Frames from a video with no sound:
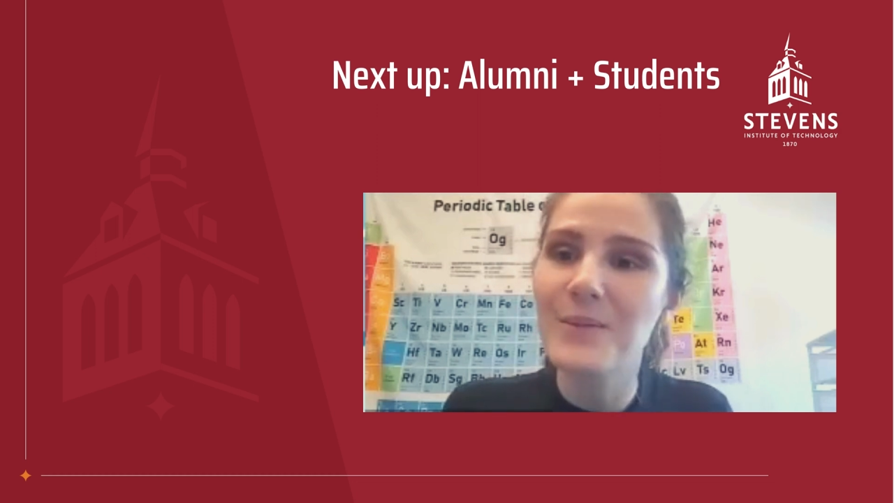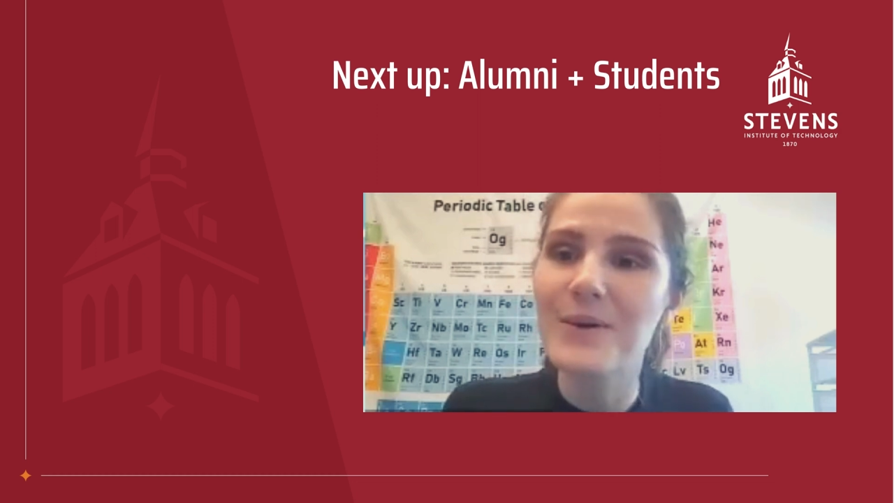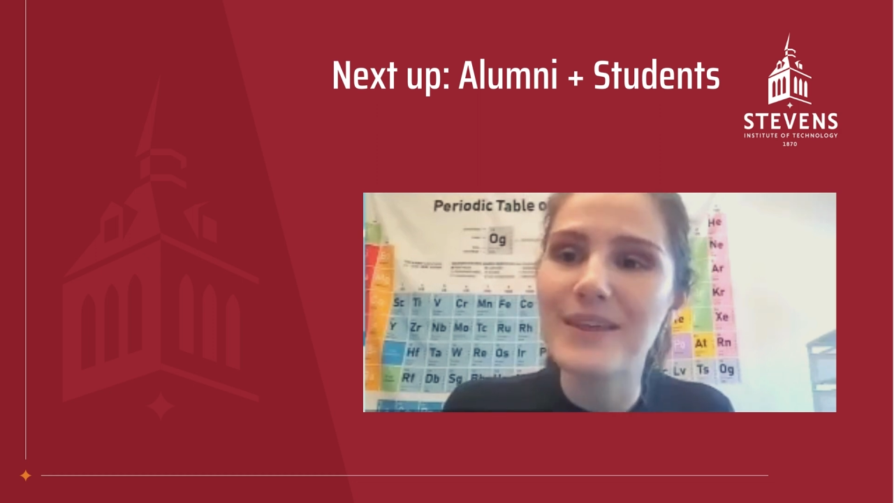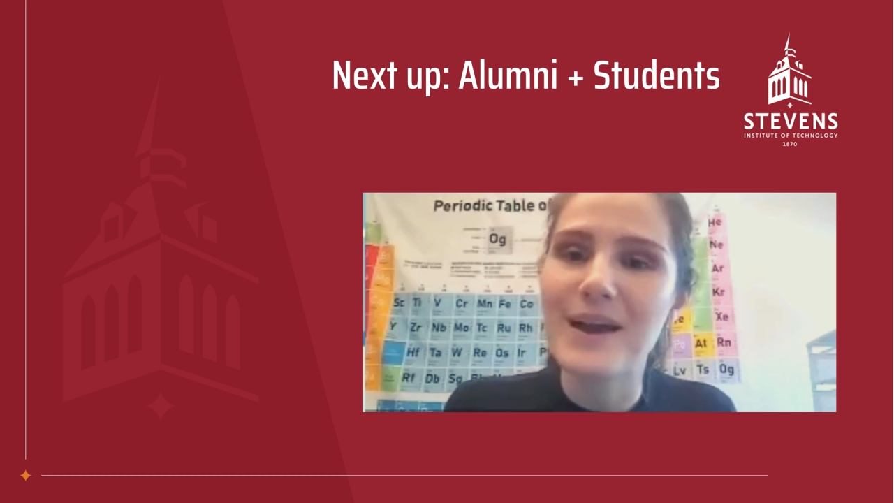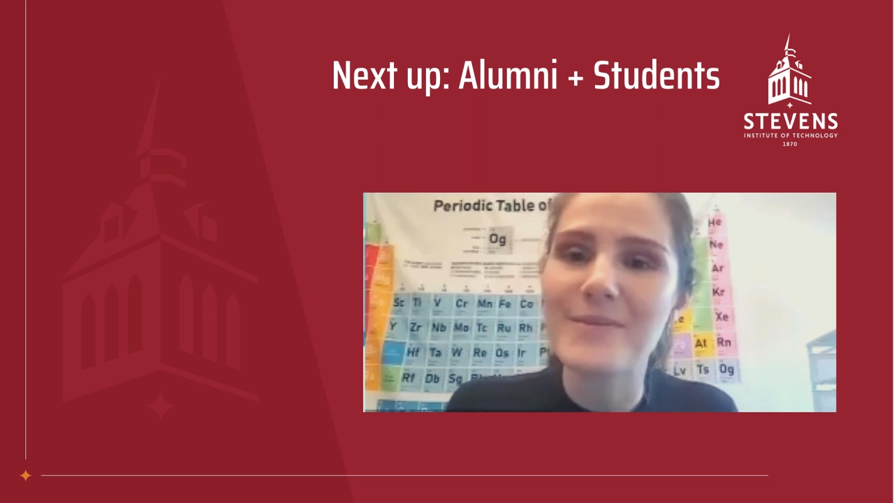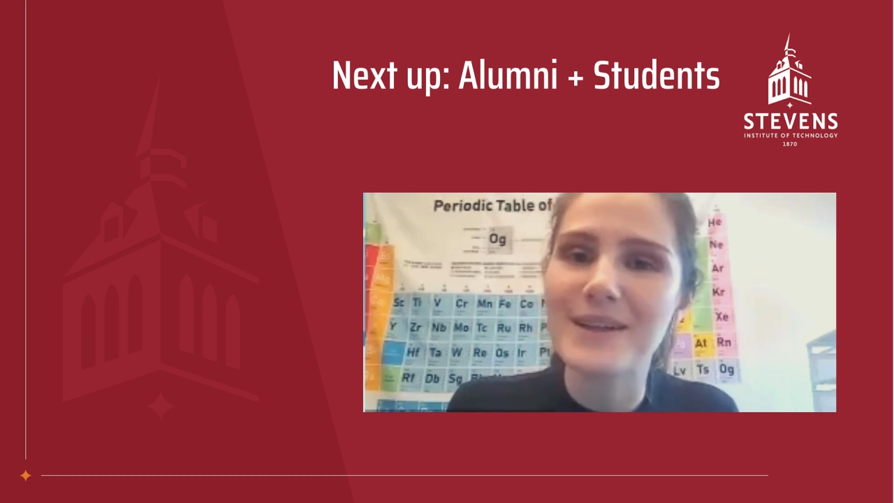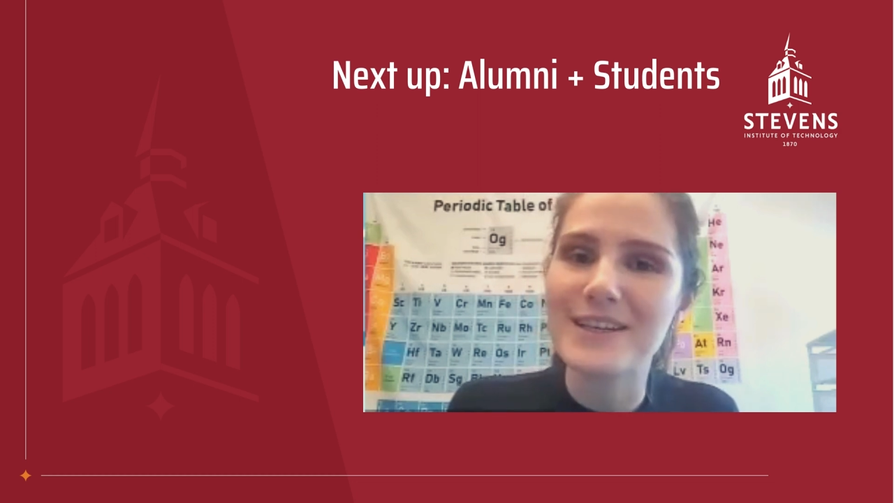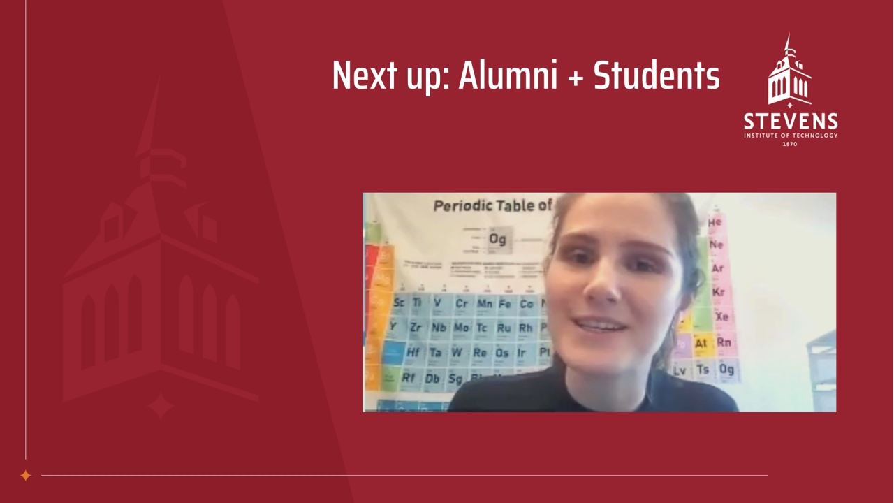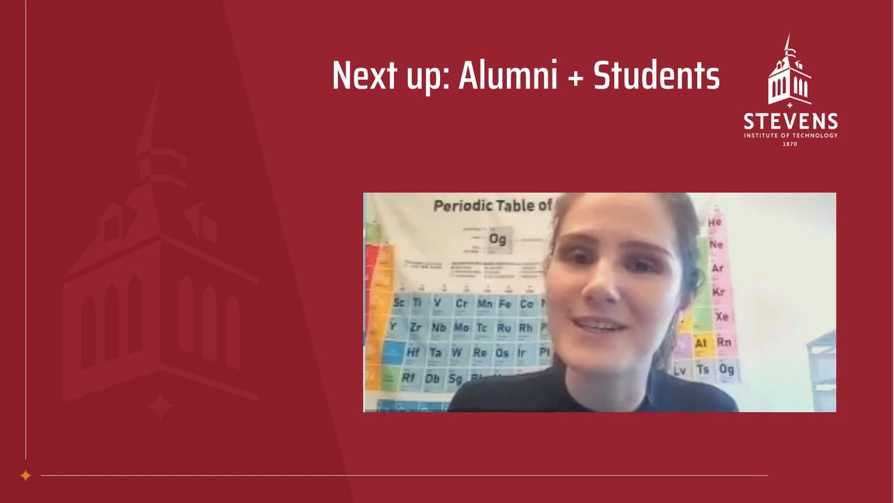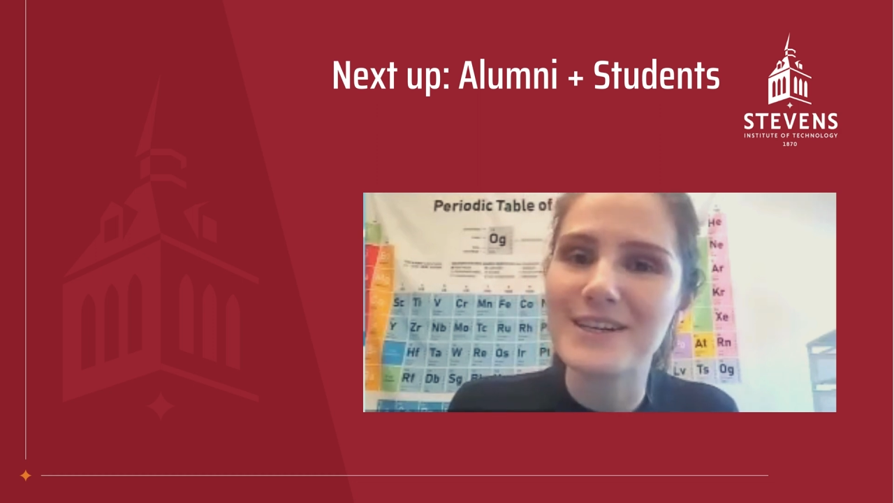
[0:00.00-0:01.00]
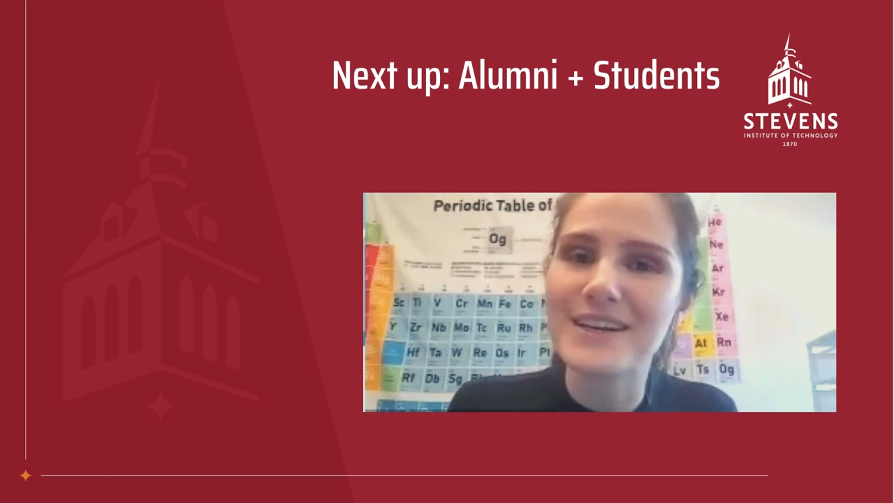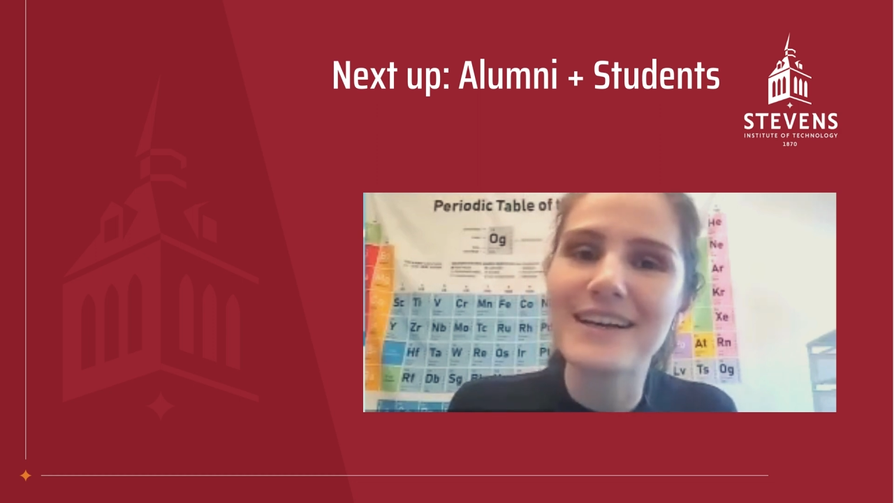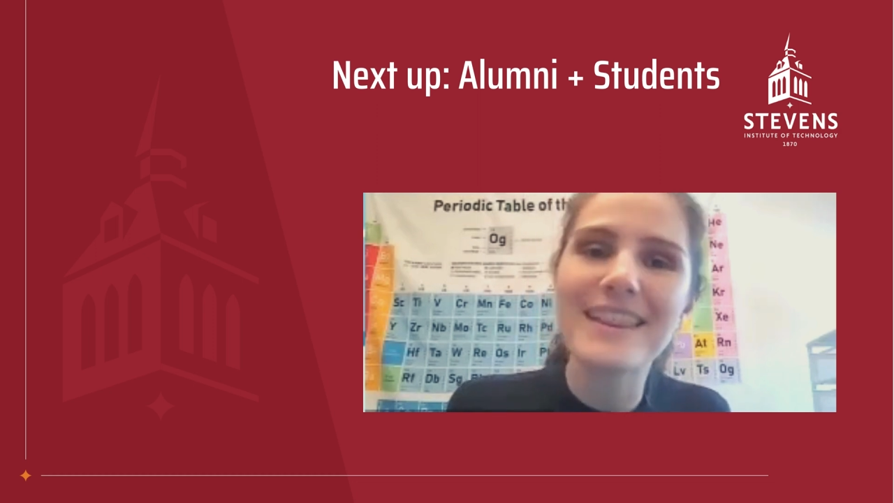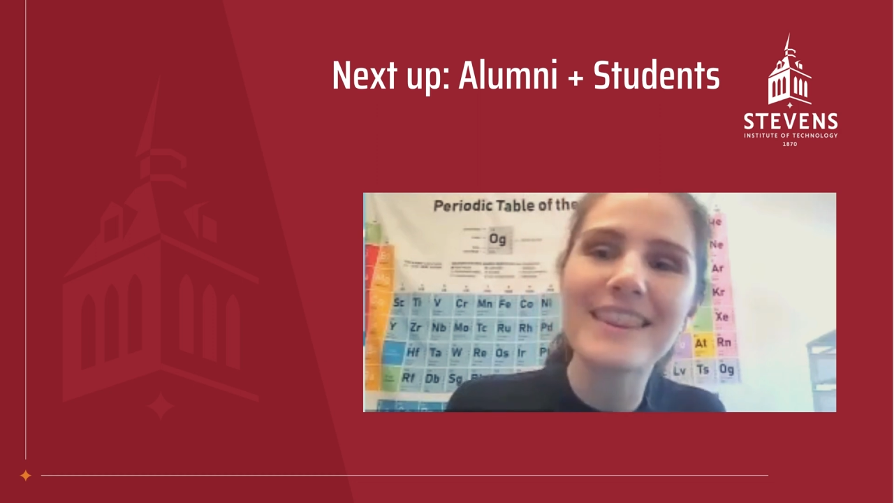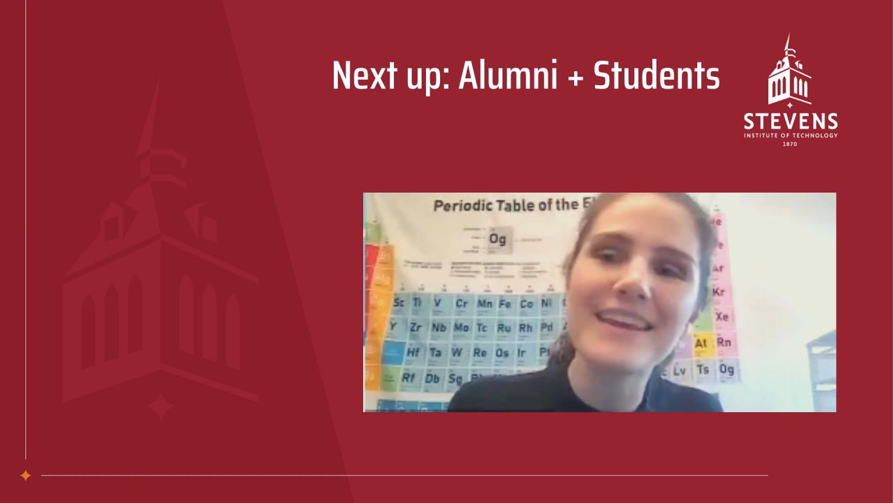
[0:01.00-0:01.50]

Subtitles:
with chemical engineering.